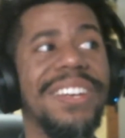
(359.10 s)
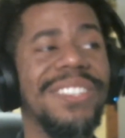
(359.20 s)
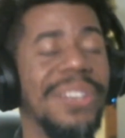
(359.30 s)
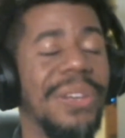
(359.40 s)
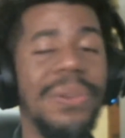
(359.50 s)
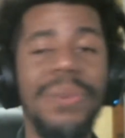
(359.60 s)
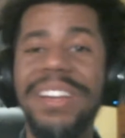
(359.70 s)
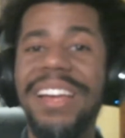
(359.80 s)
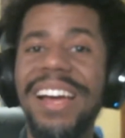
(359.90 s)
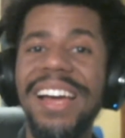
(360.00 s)
So you know
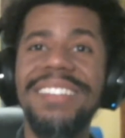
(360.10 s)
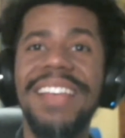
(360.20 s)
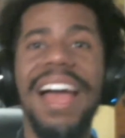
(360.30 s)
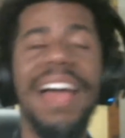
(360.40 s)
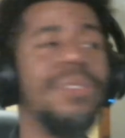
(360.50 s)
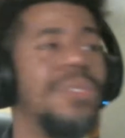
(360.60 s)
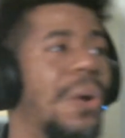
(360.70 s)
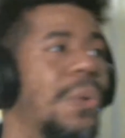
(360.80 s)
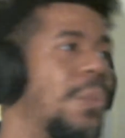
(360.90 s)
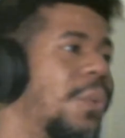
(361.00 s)
what, guys? I
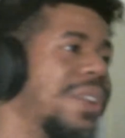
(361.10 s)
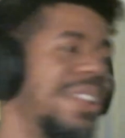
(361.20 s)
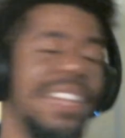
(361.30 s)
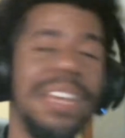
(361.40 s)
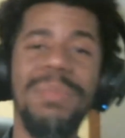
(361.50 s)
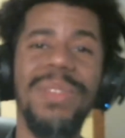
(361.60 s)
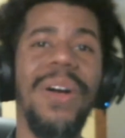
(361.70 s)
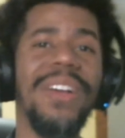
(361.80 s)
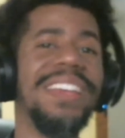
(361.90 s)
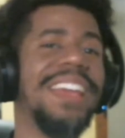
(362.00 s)
don't want to keep
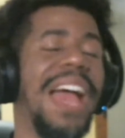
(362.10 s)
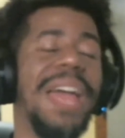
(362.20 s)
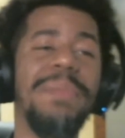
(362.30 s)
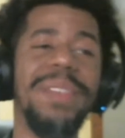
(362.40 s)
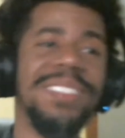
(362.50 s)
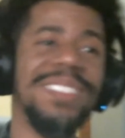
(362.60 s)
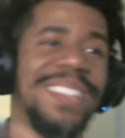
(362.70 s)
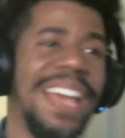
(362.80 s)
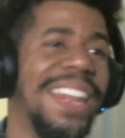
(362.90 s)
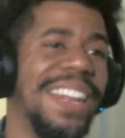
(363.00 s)
talking. I'm
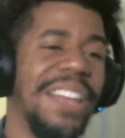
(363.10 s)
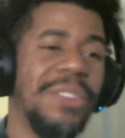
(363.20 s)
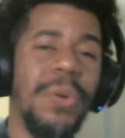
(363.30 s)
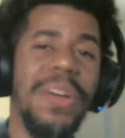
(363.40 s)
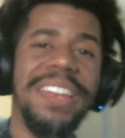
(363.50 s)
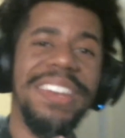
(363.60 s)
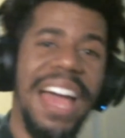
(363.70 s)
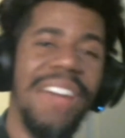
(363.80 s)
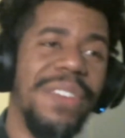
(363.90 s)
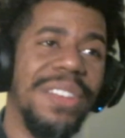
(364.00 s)
excited. Let's go ahead and
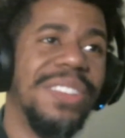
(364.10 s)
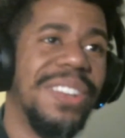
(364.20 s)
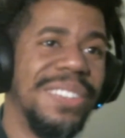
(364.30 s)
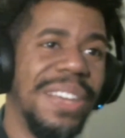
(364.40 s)
dive into this